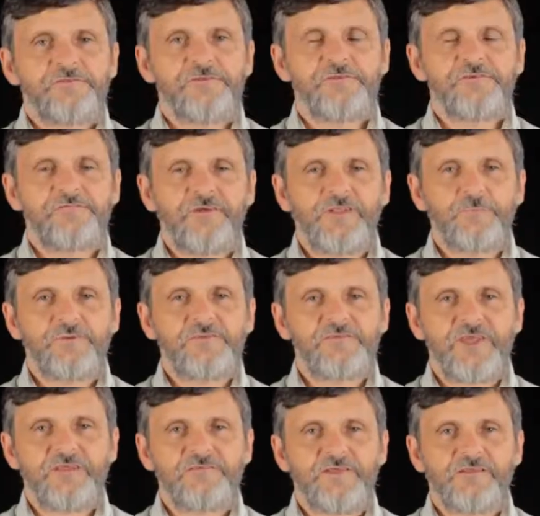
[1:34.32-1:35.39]
To develop a
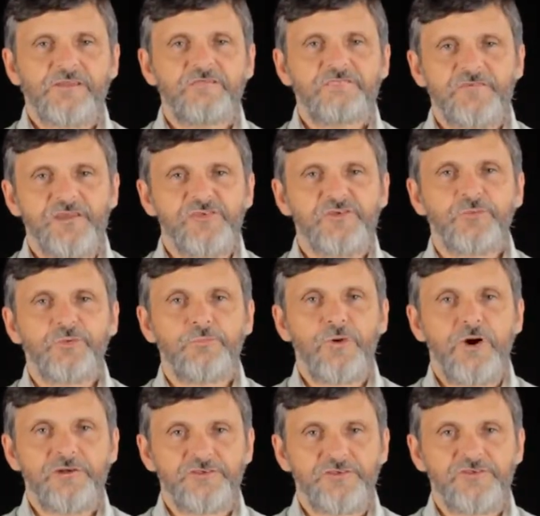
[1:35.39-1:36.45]
technically feasible
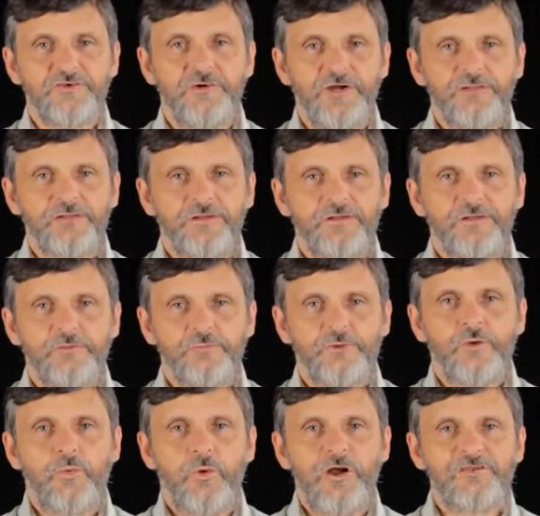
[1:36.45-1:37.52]
mine design
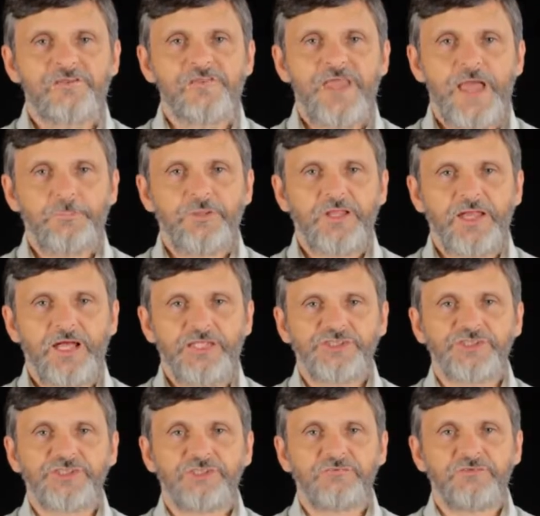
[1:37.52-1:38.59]
requires the
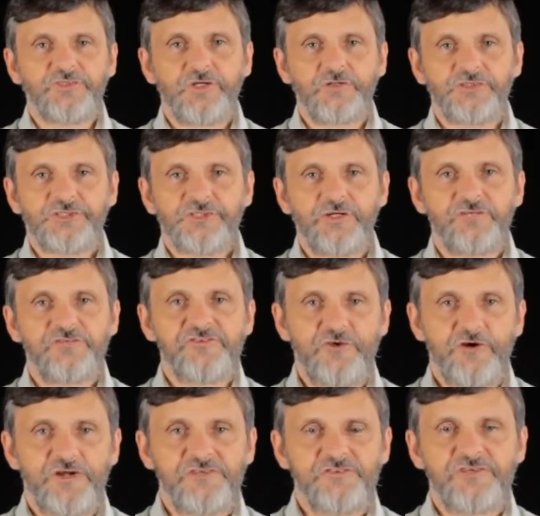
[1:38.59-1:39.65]
application of a knowledge of
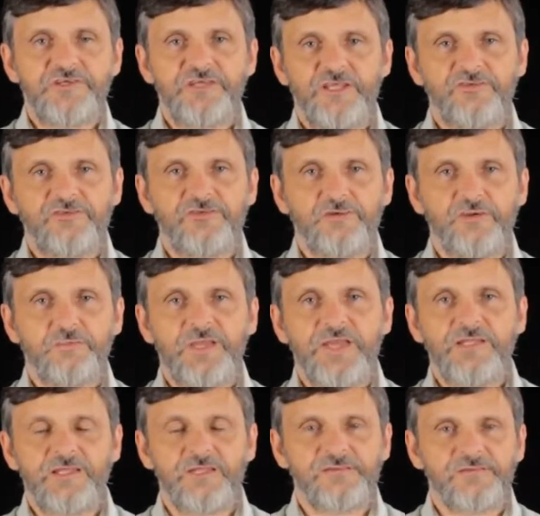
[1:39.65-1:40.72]
science and engineering
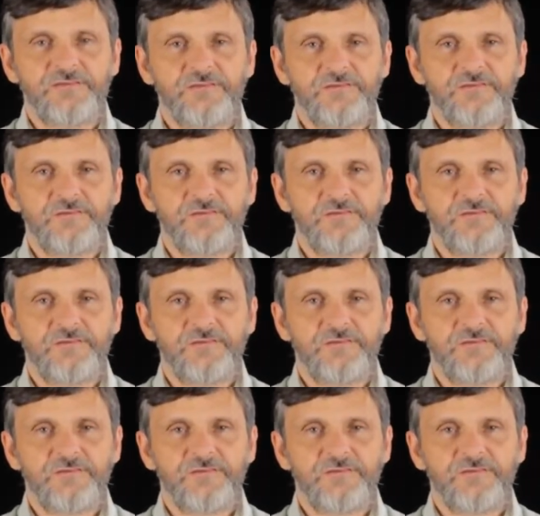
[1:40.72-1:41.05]
mechanics.